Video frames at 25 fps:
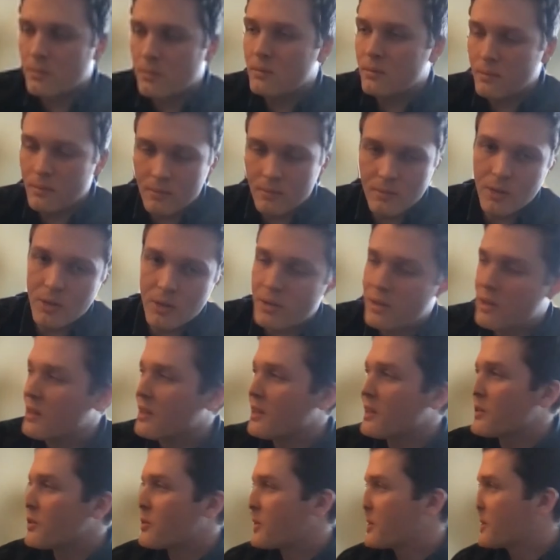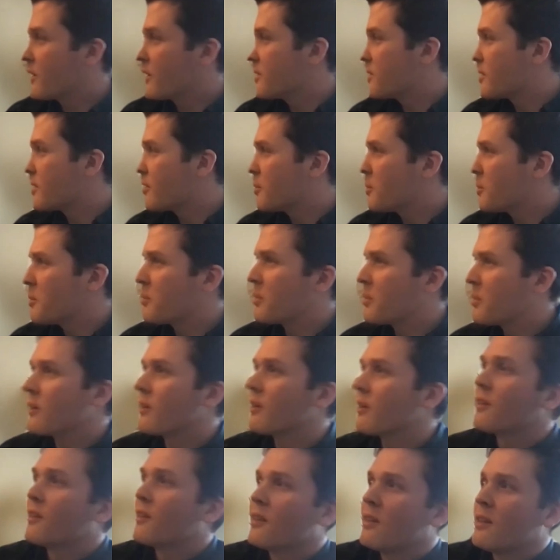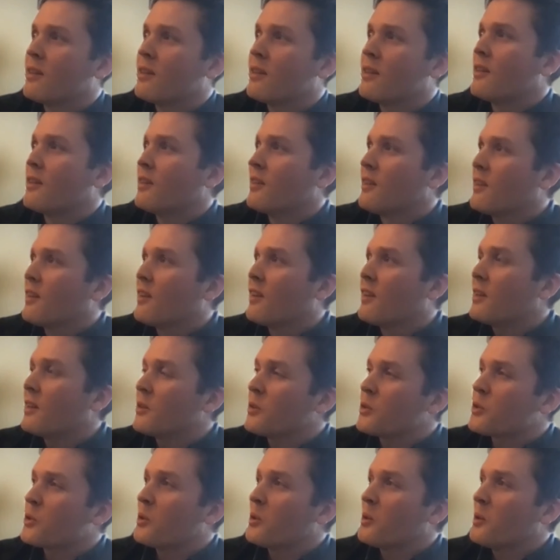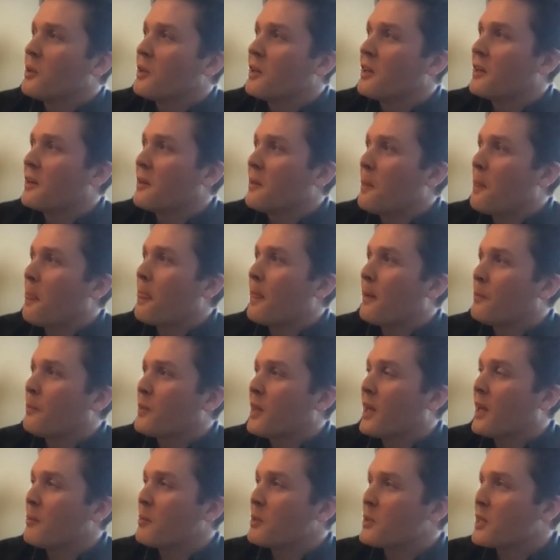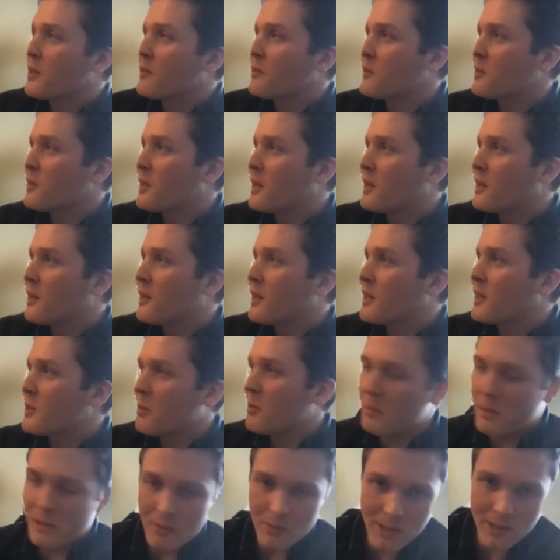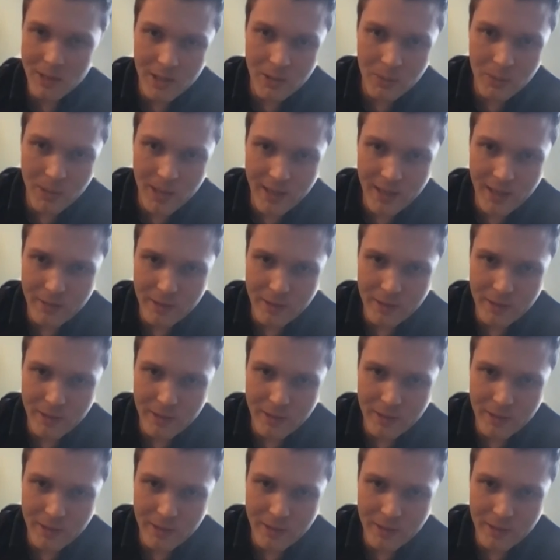That's certainly an interesting idea. I remember, I'm not sure how much experimental data we have